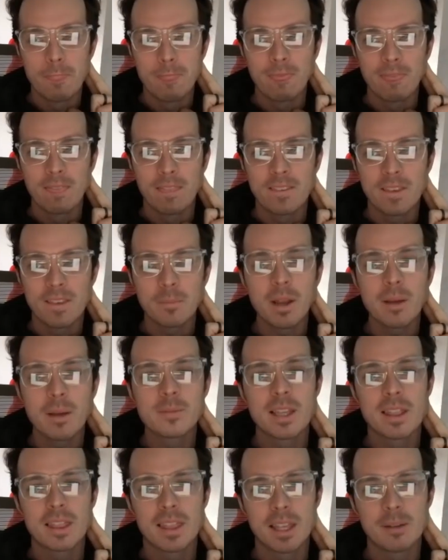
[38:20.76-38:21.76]
Sometimes
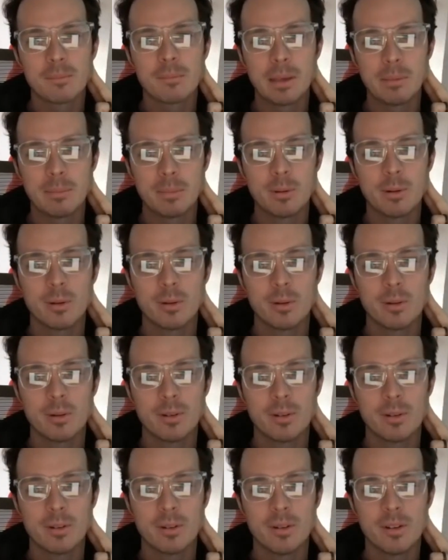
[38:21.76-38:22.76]
I think people,
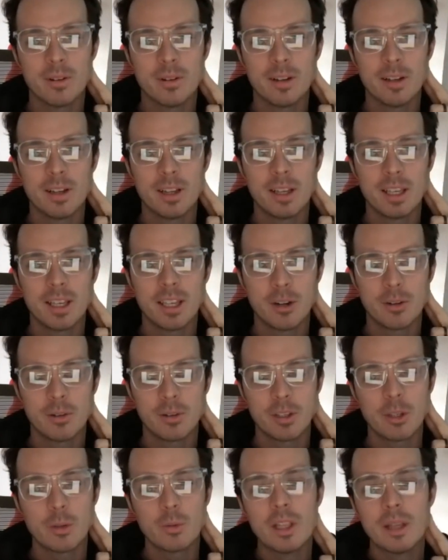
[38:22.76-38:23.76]

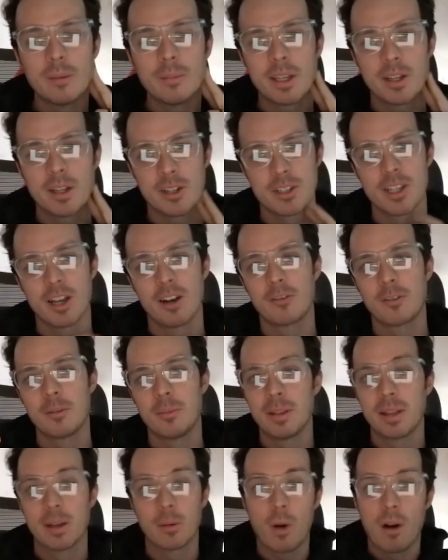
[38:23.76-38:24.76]
you limit yourself to
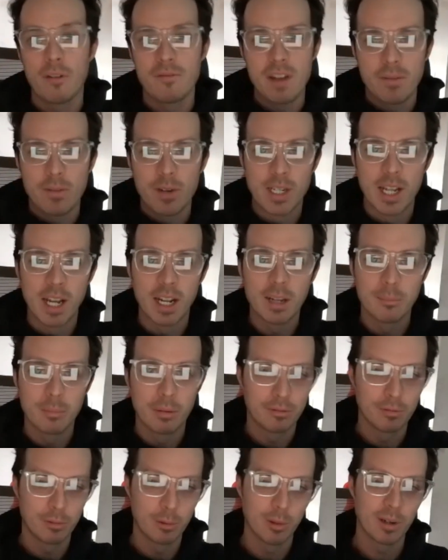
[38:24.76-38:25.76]
being like, well, I've never done it
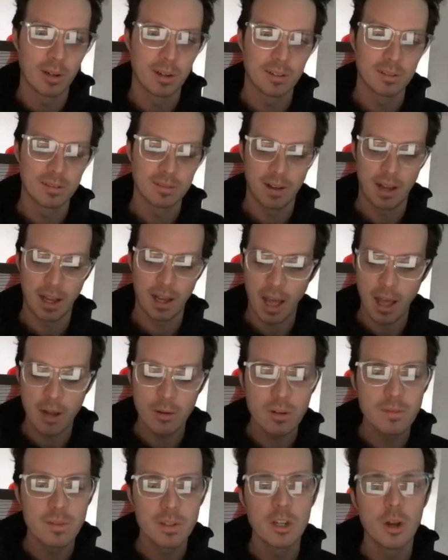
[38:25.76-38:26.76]
before. I don't
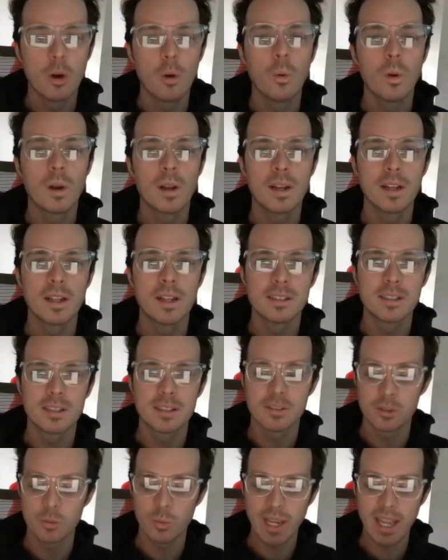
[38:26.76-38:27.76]
even know what it is to
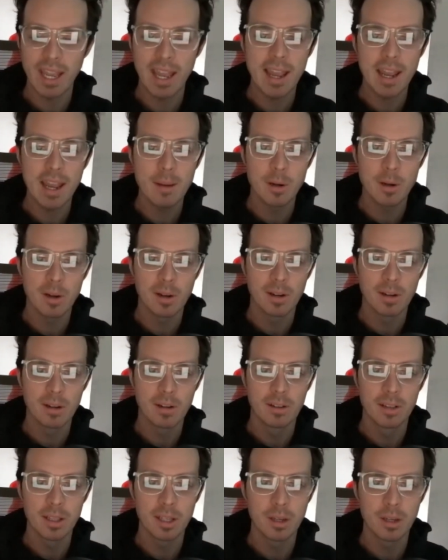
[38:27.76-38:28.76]
swing a hammer.
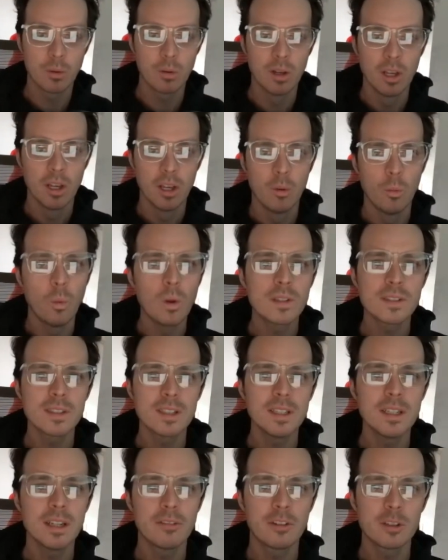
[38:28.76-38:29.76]
Like, what's the
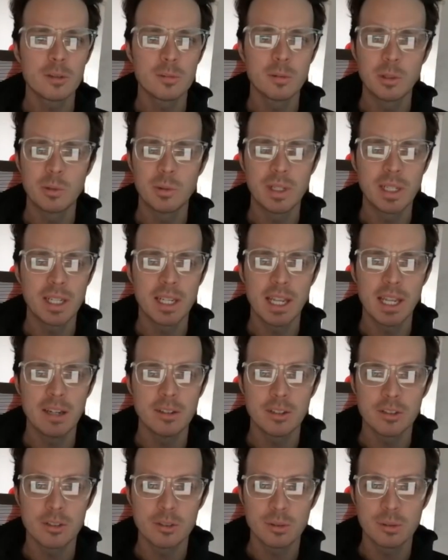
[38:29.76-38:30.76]
difference between a nail
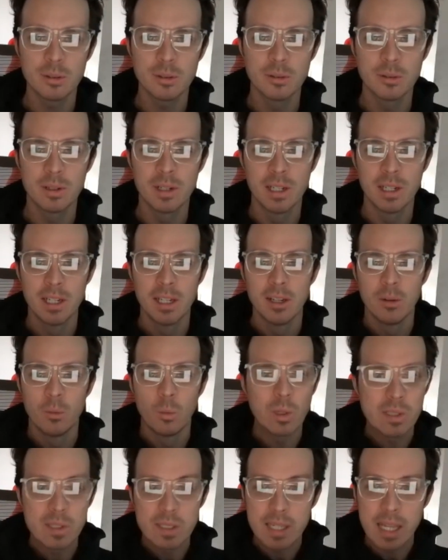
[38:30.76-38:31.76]
and a screw?
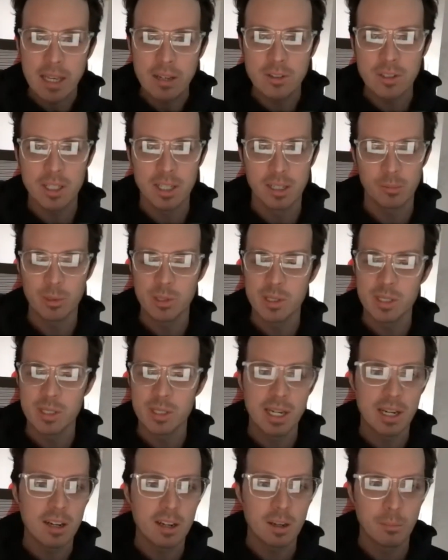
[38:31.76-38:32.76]
What's a nail gun? What's
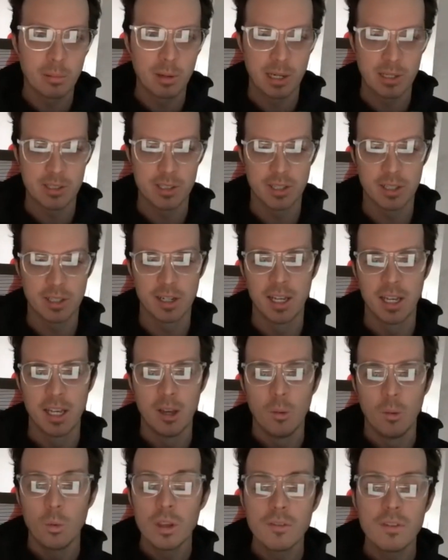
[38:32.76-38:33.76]
an air compressor?
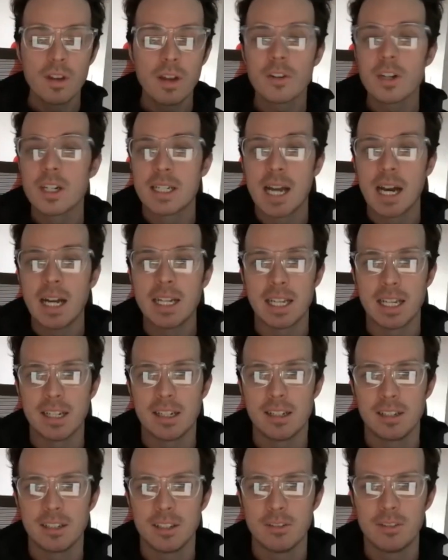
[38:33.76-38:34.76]
Well, you've never done it.
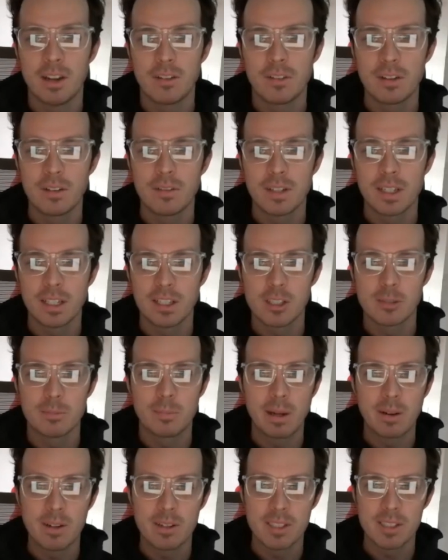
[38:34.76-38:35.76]
You've never even
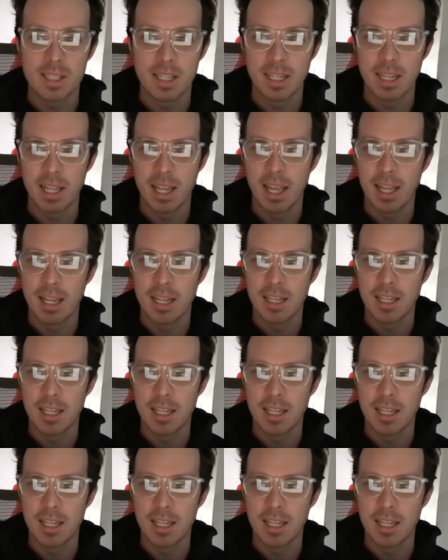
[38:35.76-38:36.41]
experienced it. And